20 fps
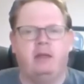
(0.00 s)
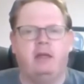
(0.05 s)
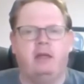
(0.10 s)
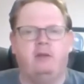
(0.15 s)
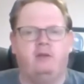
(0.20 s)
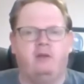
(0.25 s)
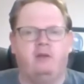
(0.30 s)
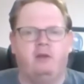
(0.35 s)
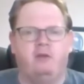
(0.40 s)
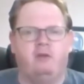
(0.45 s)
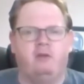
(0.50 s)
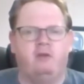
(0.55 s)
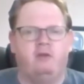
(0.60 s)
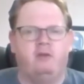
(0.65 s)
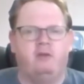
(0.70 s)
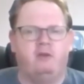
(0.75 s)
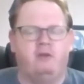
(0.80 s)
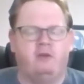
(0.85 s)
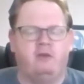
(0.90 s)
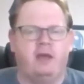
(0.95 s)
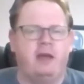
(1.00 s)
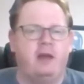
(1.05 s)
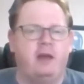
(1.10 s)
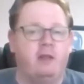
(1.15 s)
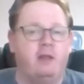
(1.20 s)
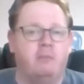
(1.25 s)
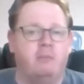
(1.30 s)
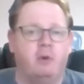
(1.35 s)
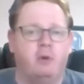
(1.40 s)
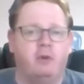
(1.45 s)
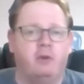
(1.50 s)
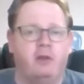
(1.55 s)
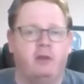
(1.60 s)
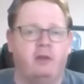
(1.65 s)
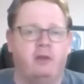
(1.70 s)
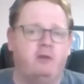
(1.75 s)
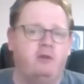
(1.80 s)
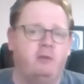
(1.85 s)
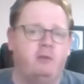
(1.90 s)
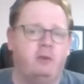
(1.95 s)
it's said in the book
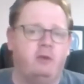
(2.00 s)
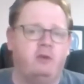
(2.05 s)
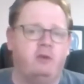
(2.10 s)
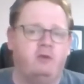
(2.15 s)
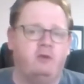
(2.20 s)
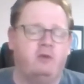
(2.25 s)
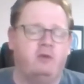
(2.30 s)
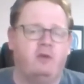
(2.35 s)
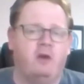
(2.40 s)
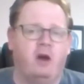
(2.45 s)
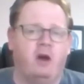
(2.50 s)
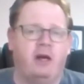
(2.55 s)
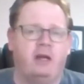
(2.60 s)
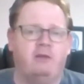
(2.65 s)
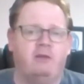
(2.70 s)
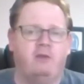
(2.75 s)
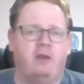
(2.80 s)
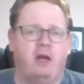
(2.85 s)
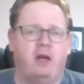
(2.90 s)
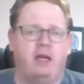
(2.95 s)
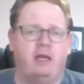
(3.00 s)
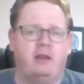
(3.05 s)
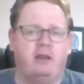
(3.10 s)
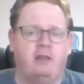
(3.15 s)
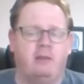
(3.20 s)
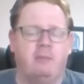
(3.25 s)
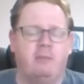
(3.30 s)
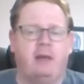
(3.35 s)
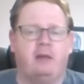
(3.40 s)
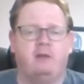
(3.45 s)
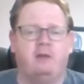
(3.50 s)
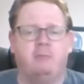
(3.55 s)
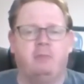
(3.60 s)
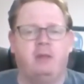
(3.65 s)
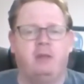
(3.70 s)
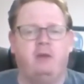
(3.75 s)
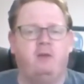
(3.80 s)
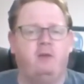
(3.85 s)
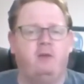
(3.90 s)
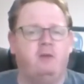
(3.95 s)
that this was kind of like the Mounted
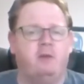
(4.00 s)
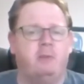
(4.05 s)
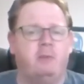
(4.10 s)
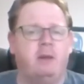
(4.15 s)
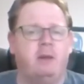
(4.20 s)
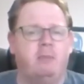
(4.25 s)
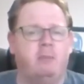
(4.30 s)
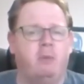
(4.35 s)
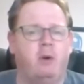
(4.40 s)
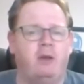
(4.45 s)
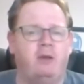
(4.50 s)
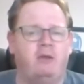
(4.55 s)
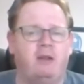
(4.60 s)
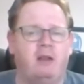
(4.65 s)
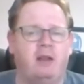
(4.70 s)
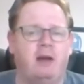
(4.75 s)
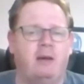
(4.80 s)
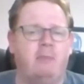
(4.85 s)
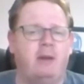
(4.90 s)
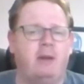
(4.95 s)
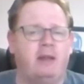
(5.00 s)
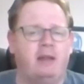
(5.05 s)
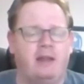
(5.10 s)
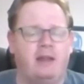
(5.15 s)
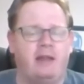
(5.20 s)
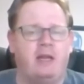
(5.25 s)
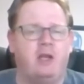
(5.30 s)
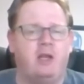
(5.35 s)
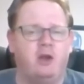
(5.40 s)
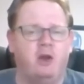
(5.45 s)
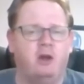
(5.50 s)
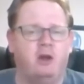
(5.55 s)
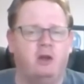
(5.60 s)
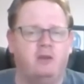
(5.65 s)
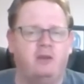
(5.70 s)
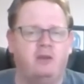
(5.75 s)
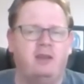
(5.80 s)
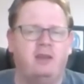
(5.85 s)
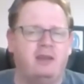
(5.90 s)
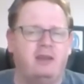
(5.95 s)
Police used to be a boys' club, and letting
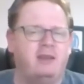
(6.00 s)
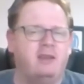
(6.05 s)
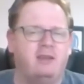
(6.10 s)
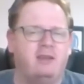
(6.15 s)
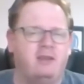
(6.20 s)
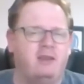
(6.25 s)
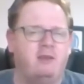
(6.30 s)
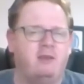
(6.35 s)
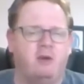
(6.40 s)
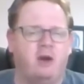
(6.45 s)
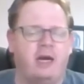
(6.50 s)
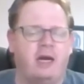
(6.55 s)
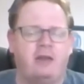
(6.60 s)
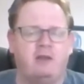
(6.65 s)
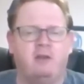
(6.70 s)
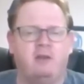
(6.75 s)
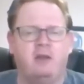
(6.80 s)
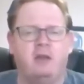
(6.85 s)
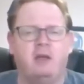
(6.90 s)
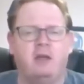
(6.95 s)
girls in didn't sit right.